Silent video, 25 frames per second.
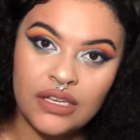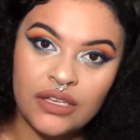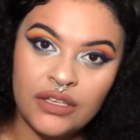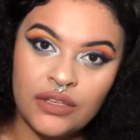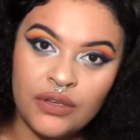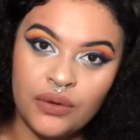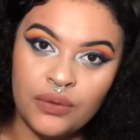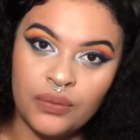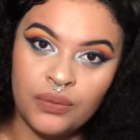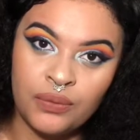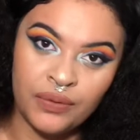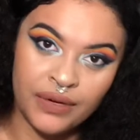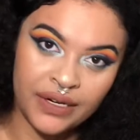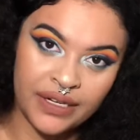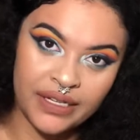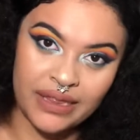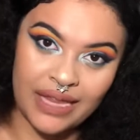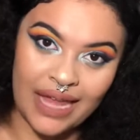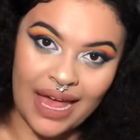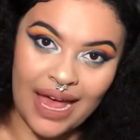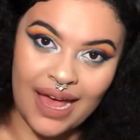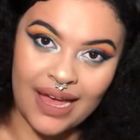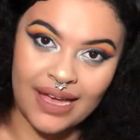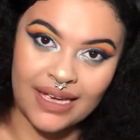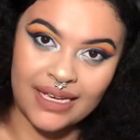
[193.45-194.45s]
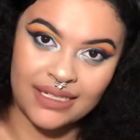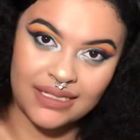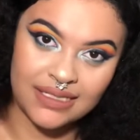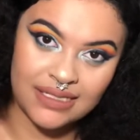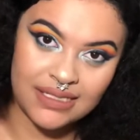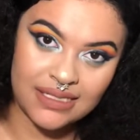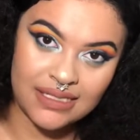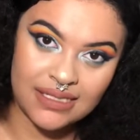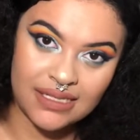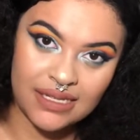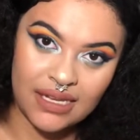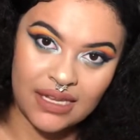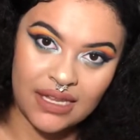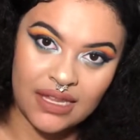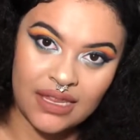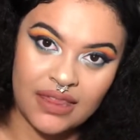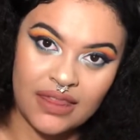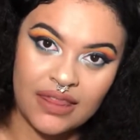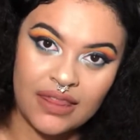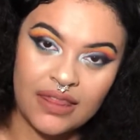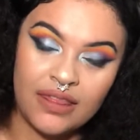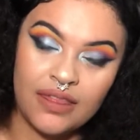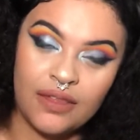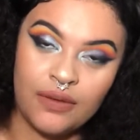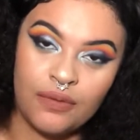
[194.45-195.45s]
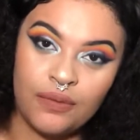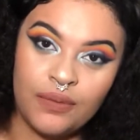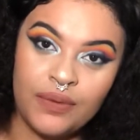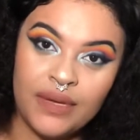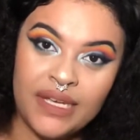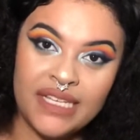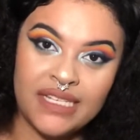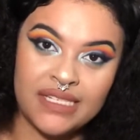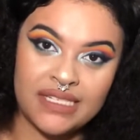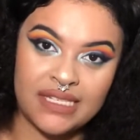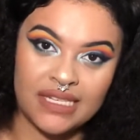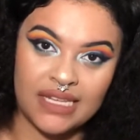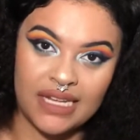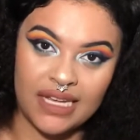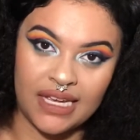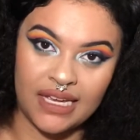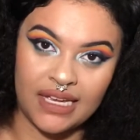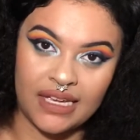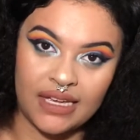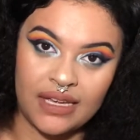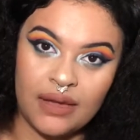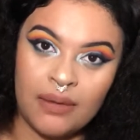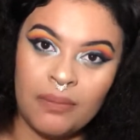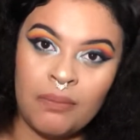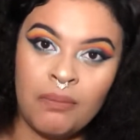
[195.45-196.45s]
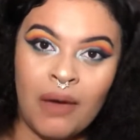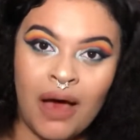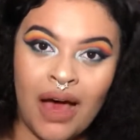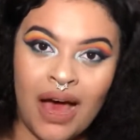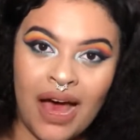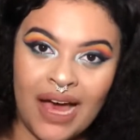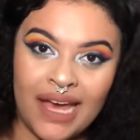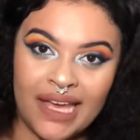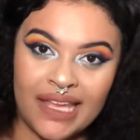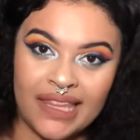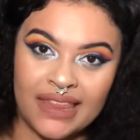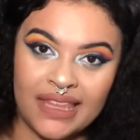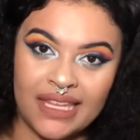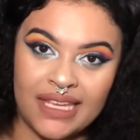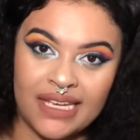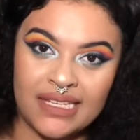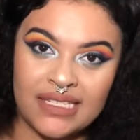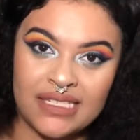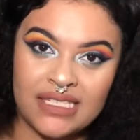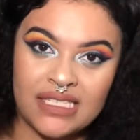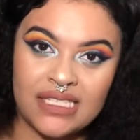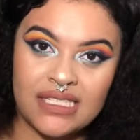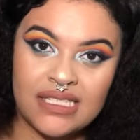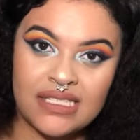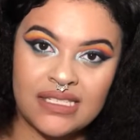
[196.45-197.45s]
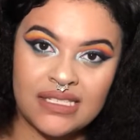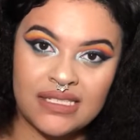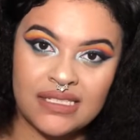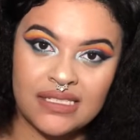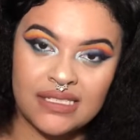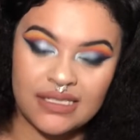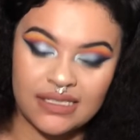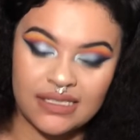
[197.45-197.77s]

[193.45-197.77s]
you'll realize the reasoning behind this.